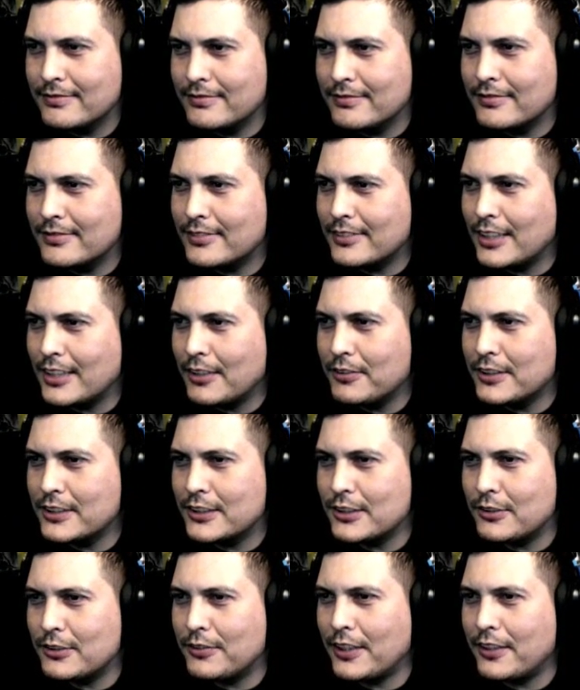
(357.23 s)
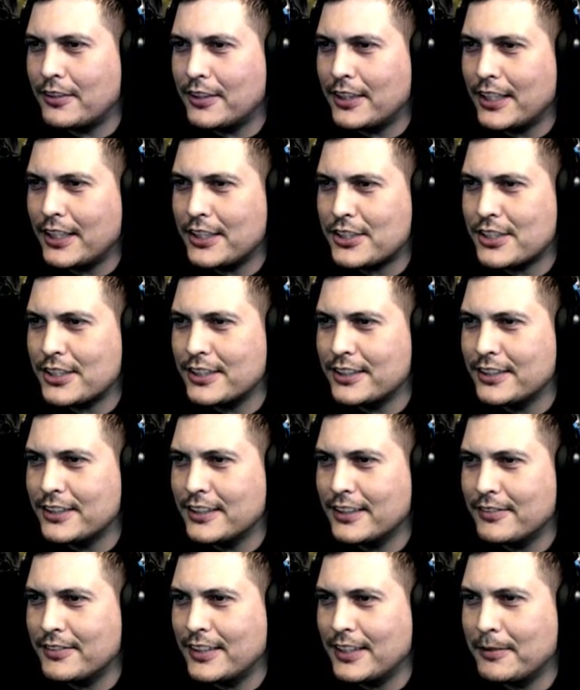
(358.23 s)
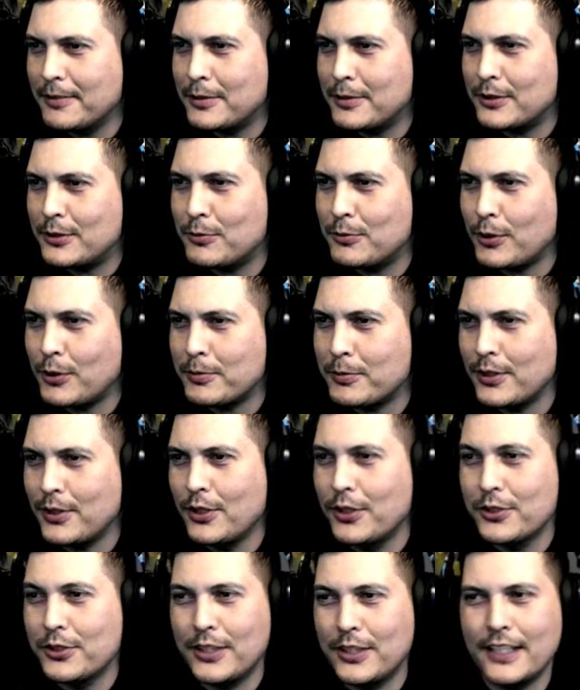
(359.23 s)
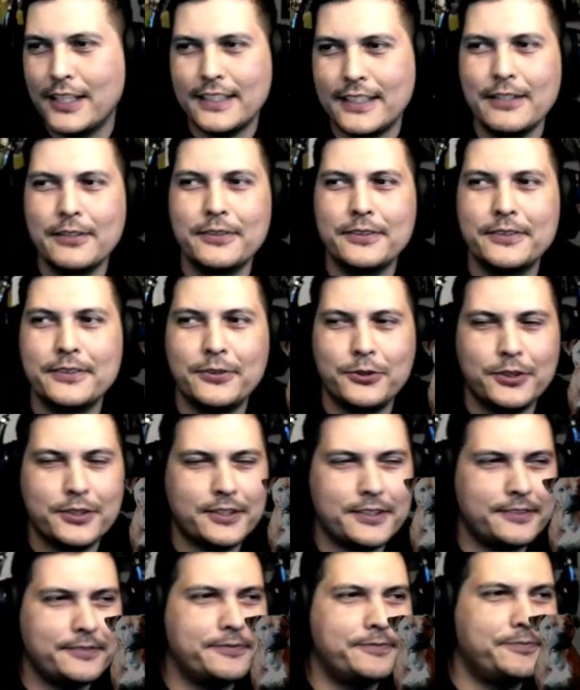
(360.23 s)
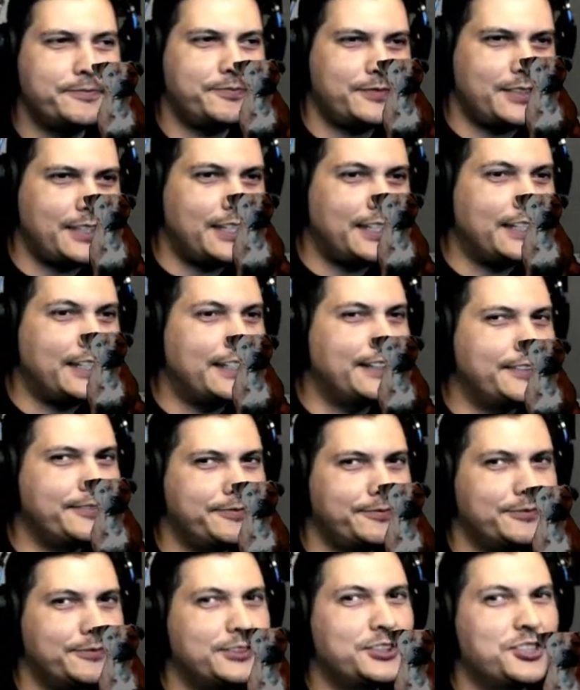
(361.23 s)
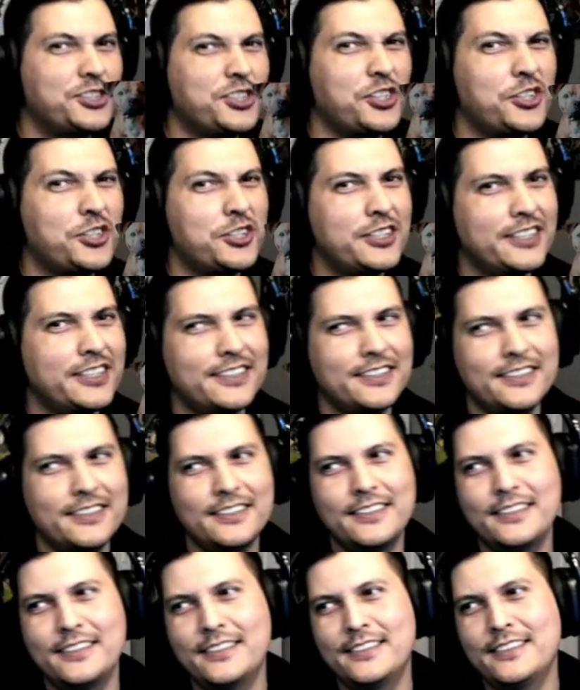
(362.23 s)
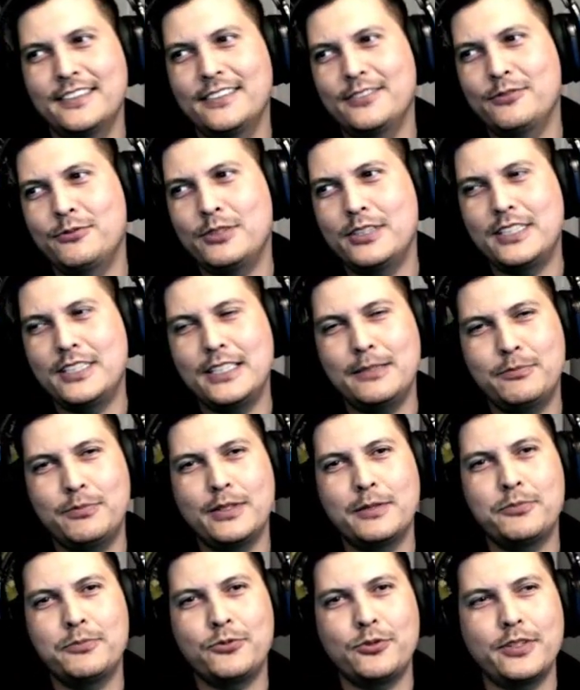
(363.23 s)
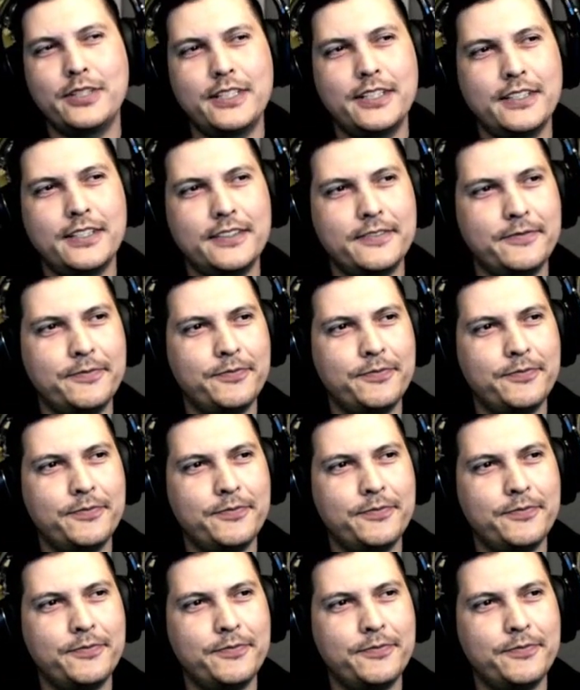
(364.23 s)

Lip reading: Well, this new variation, adapt into work. Oh, you like that one, Orc? Yeah, it's dirty. We keep upgrading.